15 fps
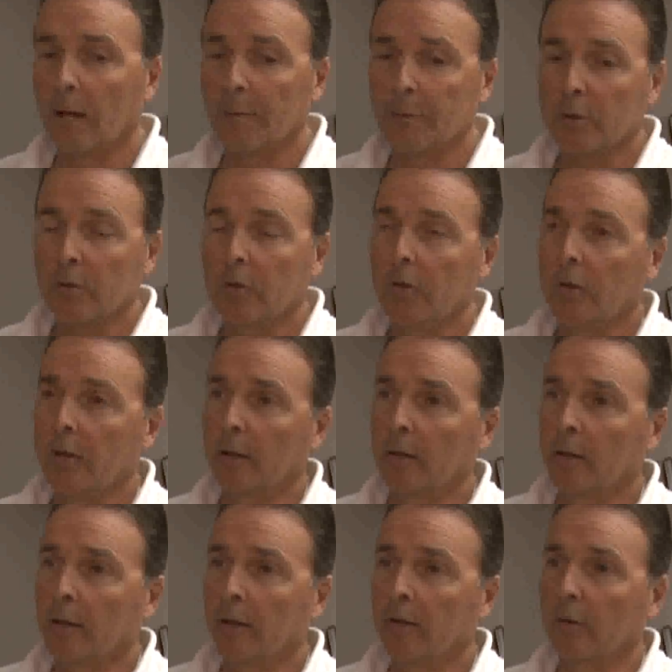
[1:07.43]
Absolutely,
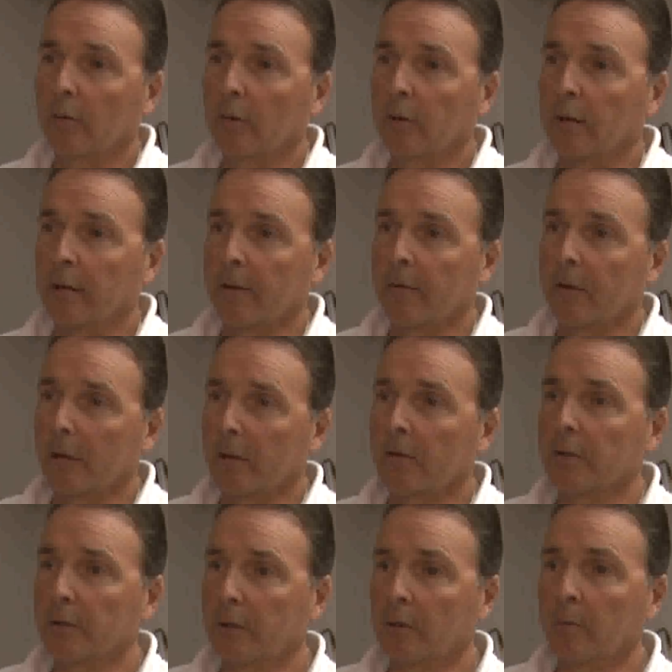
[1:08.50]
and you want to take every
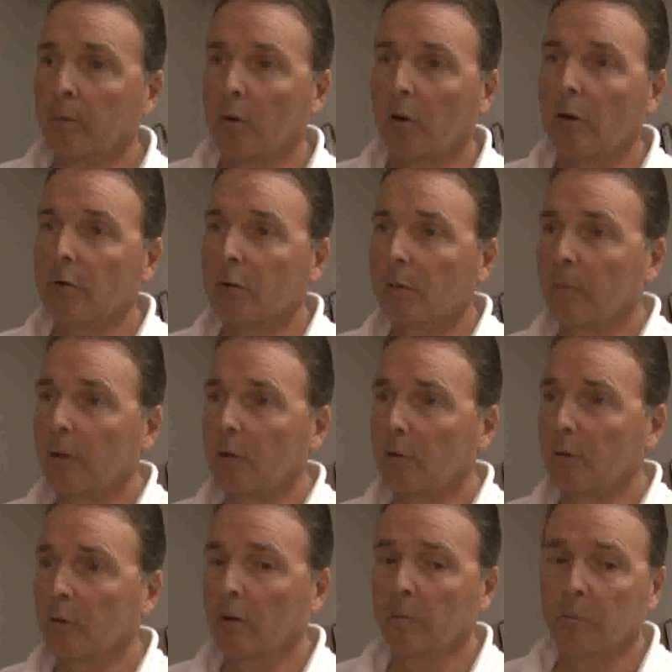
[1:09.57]
necessary precaution to make
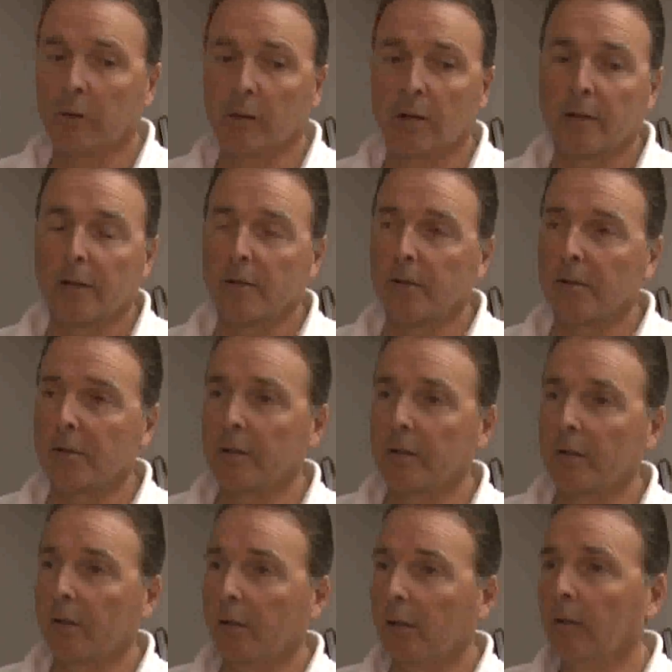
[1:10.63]
sure you don't bring
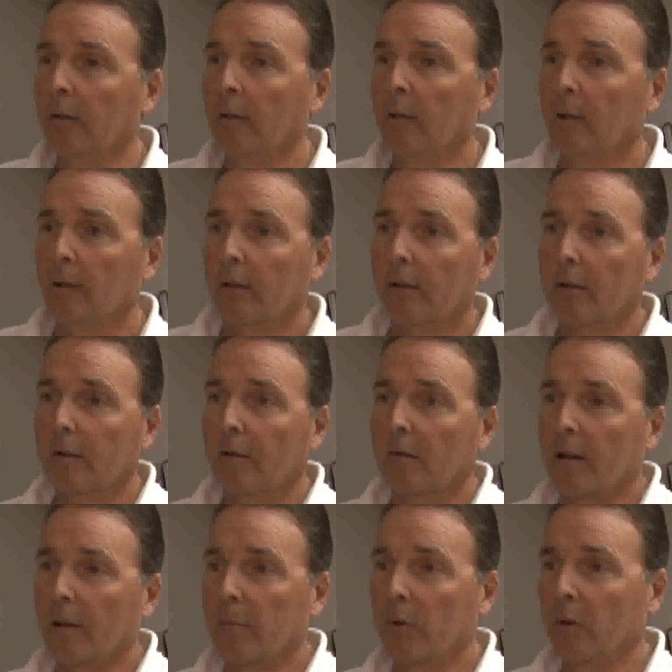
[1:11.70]
unnecessary, you know,
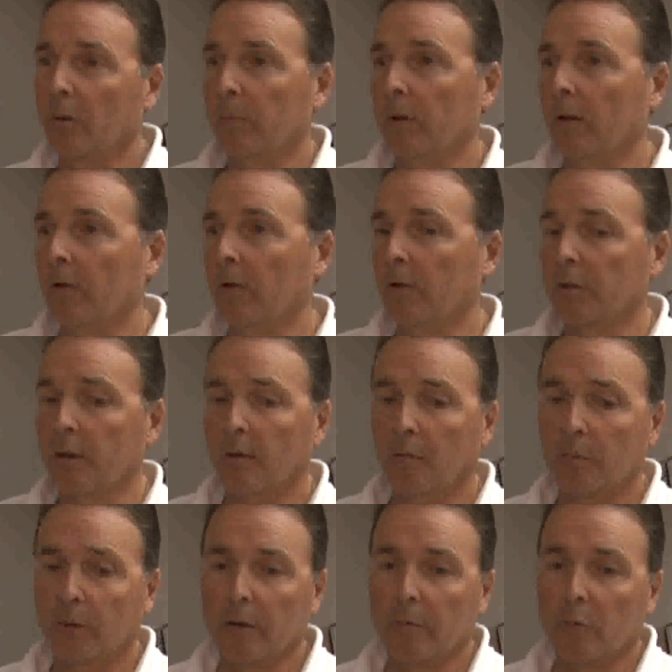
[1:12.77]
liability upon yourself,
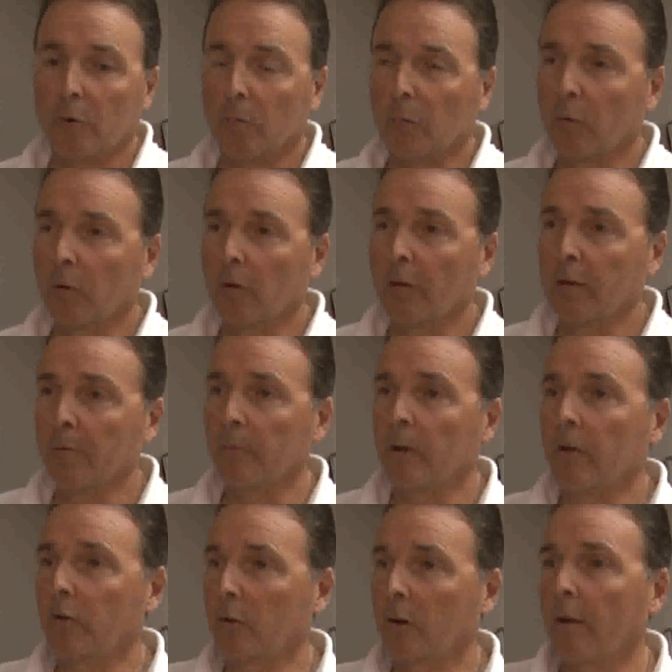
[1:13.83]
but more importantly, to
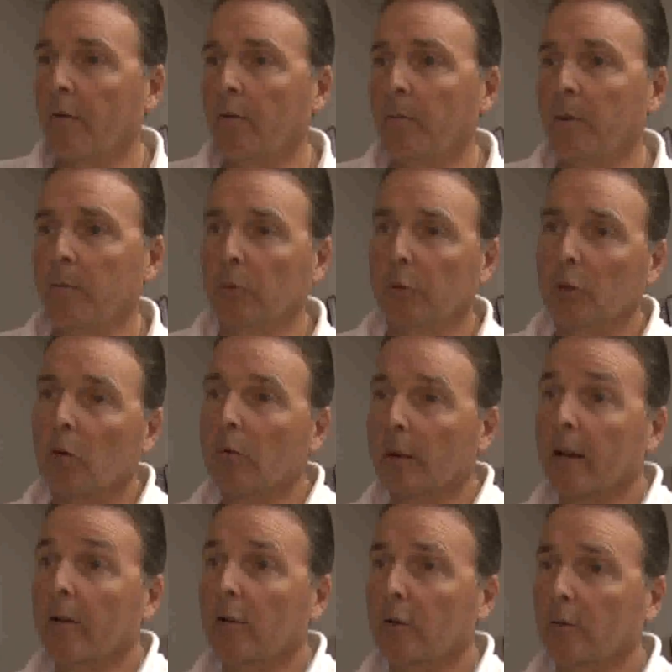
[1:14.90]
make sure other people don't
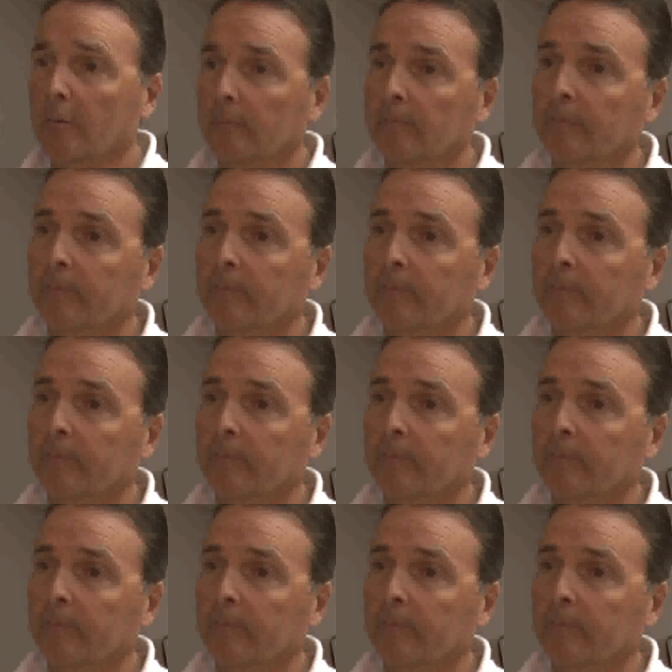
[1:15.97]
get hurt.